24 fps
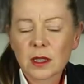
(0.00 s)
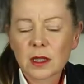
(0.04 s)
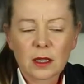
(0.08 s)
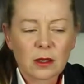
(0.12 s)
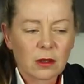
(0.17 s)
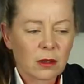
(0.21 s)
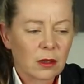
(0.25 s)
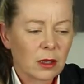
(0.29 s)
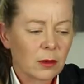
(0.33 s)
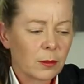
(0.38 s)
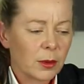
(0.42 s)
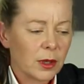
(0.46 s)

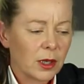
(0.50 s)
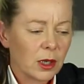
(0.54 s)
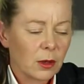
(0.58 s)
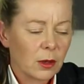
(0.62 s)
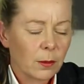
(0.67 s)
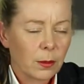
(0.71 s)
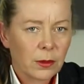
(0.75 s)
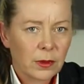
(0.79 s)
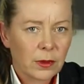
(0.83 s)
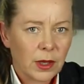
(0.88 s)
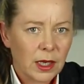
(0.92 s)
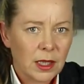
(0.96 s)
Colour, but you can
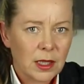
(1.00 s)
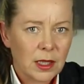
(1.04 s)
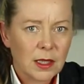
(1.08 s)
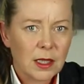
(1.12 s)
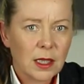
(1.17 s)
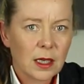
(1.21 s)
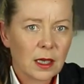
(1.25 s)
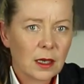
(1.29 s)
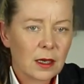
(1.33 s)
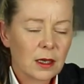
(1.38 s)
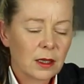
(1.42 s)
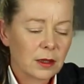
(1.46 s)
put that into
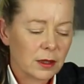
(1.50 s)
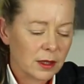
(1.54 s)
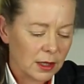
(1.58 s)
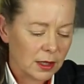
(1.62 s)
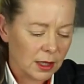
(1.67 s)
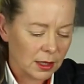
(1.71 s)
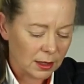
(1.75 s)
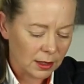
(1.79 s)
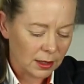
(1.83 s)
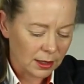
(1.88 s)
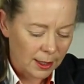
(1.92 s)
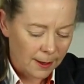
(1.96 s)
your
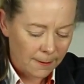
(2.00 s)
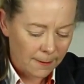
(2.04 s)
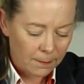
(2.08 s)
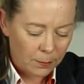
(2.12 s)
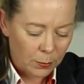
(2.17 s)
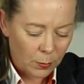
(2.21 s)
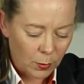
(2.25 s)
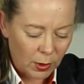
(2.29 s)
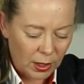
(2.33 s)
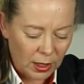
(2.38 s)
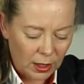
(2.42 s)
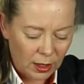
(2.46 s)
costings,
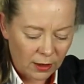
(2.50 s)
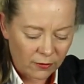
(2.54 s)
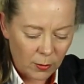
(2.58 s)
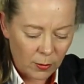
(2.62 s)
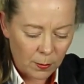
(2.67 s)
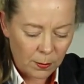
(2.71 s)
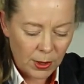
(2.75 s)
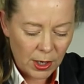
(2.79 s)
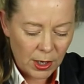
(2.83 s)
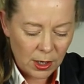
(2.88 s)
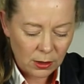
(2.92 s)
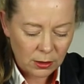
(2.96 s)
where you'll have a
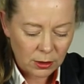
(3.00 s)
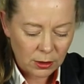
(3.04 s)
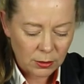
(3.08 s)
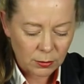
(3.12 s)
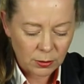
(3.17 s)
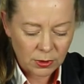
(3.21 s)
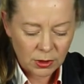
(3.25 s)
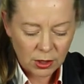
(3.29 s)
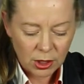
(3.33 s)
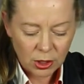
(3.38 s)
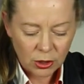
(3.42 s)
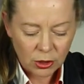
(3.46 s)
box
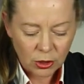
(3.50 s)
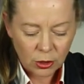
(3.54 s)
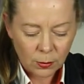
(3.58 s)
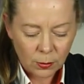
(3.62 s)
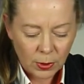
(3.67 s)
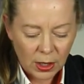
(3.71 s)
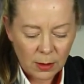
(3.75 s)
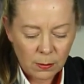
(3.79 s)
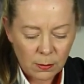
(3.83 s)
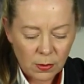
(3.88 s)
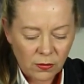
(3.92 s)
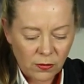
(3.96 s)
with tissue
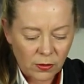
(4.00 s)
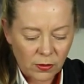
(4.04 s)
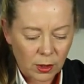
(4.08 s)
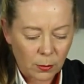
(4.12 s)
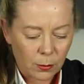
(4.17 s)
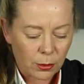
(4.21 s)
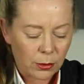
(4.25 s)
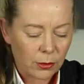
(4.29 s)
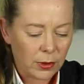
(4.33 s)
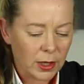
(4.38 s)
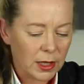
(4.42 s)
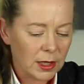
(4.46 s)
paper for the
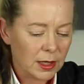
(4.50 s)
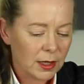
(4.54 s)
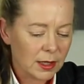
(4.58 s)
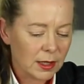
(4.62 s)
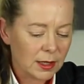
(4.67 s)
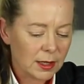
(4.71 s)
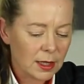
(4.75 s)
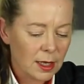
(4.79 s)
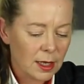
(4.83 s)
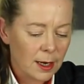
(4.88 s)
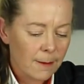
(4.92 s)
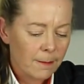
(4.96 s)

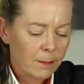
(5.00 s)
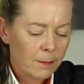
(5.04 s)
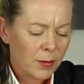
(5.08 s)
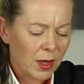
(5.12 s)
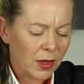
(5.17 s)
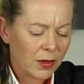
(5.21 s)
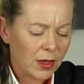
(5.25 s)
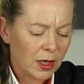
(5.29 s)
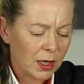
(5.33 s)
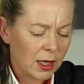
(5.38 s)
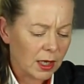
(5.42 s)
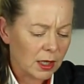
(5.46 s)
prints. I
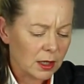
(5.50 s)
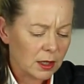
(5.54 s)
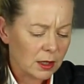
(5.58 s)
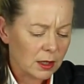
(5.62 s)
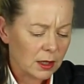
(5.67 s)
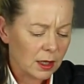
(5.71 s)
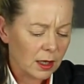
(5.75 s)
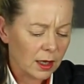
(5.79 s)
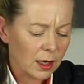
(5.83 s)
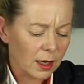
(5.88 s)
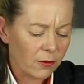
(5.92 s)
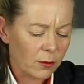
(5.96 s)
think it's
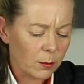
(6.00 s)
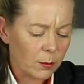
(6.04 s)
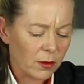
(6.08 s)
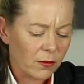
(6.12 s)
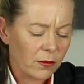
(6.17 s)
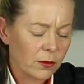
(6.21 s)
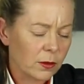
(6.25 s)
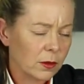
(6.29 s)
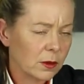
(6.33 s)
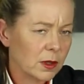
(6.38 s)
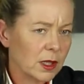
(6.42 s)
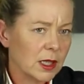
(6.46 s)

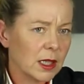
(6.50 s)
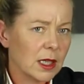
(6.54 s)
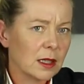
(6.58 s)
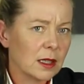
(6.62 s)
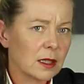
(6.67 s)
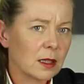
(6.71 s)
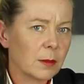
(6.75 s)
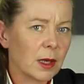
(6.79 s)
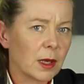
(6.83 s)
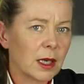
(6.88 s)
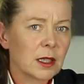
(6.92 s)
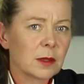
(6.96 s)
11x14 is
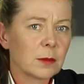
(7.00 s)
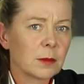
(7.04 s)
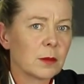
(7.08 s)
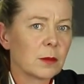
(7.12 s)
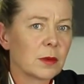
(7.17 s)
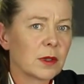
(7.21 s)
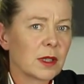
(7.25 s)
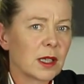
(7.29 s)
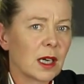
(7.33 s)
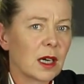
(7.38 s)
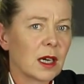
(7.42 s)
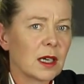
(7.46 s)
the maximum
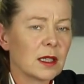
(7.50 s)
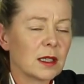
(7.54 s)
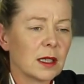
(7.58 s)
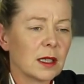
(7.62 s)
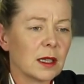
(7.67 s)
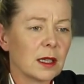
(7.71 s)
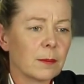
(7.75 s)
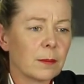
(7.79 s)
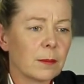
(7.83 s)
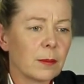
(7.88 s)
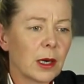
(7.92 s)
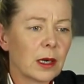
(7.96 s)
size in
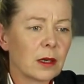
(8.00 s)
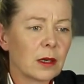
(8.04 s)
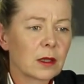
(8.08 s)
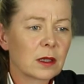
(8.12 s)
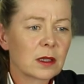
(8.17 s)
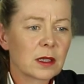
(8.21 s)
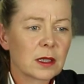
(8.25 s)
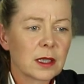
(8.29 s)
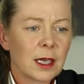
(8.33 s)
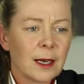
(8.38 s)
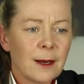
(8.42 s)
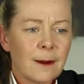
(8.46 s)
the
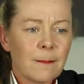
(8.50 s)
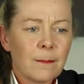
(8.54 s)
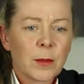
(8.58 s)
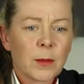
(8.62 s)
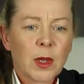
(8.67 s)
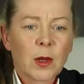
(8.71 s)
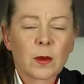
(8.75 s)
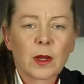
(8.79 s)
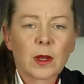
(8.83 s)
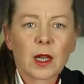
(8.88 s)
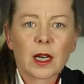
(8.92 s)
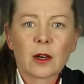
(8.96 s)
box,
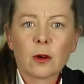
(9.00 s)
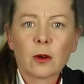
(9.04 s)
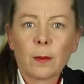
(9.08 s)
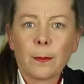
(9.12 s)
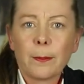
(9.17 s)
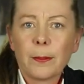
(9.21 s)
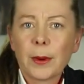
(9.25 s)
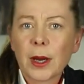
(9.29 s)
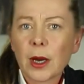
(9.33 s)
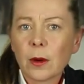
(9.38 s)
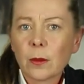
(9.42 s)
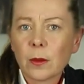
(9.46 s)
with a little
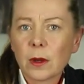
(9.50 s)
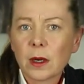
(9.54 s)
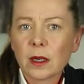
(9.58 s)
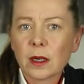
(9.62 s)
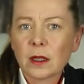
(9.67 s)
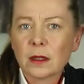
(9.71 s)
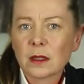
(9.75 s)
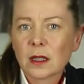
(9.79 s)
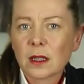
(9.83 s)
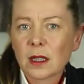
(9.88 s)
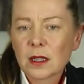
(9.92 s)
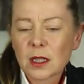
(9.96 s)
bow
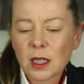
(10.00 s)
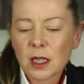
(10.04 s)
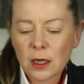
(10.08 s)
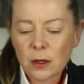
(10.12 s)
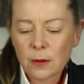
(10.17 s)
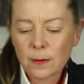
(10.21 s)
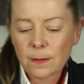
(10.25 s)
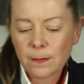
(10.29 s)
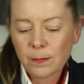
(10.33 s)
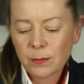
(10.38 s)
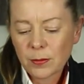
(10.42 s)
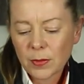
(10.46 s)
on,
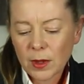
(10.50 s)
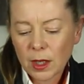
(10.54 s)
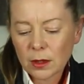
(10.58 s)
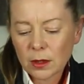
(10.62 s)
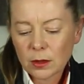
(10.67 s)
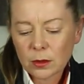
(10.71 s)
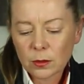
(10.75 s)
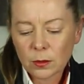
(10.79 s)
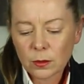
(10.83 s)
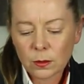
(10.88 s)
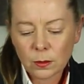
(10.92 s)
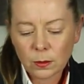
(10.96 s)
so it's
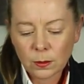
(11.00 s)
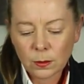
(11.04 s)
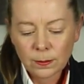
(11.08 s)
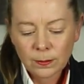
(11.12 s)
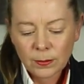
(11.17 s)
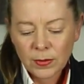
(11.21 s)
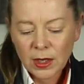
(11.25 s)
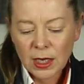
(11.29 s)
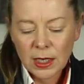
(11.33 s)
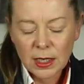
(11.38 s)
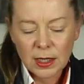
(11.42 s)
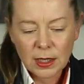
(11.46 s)
all
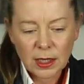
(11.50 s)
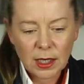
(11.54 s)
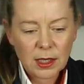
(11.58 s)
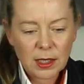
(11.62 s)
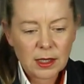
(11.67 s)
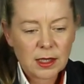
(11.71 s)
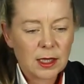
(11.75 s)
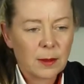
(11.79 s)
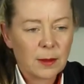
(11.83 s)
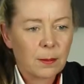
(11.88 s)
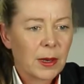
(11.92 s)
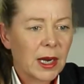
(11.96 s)

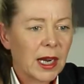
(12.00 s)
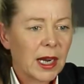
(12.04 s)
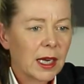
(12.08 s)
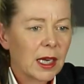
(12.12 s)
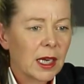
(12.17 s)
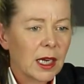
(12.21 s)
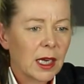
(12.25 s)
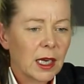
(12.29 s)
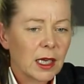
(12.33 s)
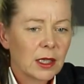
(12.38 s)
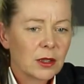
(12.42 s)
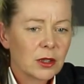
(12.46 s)
nicely
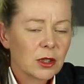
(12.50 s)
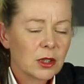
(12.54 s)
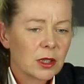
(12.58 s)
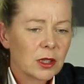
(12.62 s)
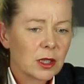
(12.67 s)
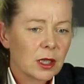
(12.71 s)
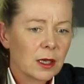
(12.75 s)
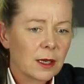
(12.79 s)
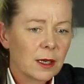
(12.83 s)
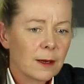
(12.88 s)
packaged.